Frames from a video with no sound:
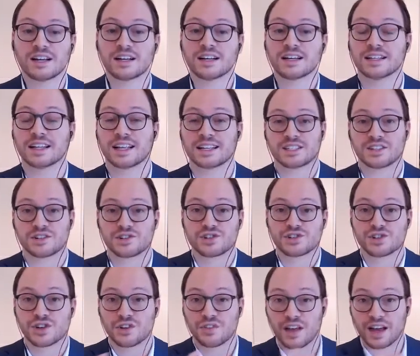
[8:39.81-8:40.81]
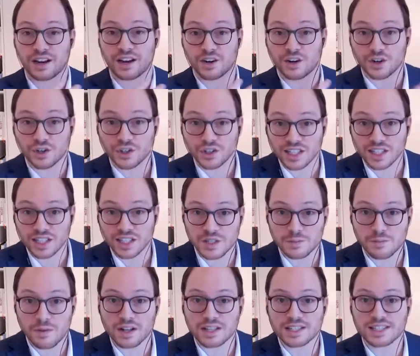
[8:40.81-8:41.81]
Let's ensure that early
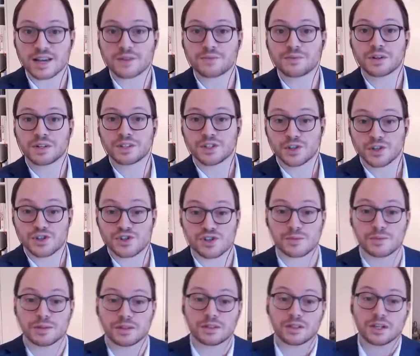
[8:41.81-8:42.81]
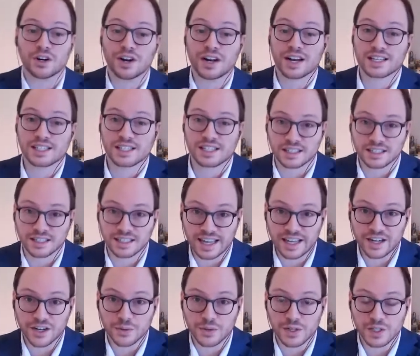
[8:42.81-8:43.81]
response efforts contribute learnings to
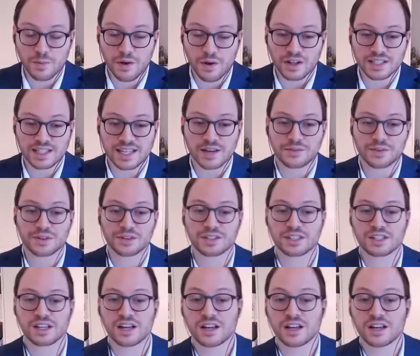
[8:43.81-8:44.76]
later response efforts.